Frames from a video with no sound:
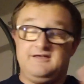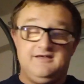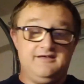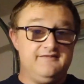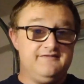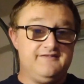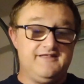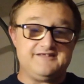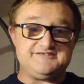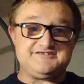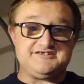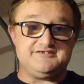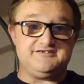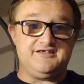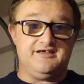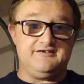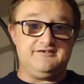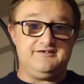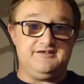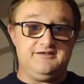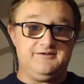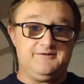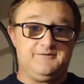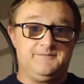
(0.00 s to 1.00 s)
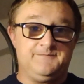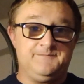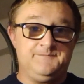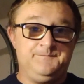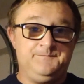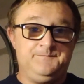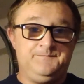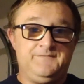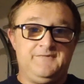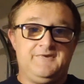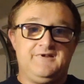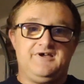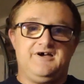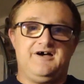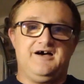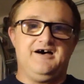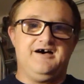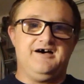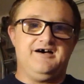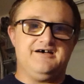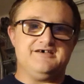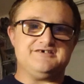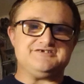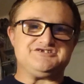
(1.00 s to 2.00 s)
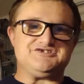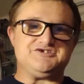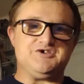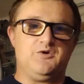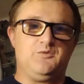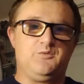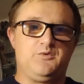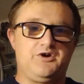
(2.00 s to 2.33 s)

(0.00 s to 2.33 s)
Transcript: That's a done deal. So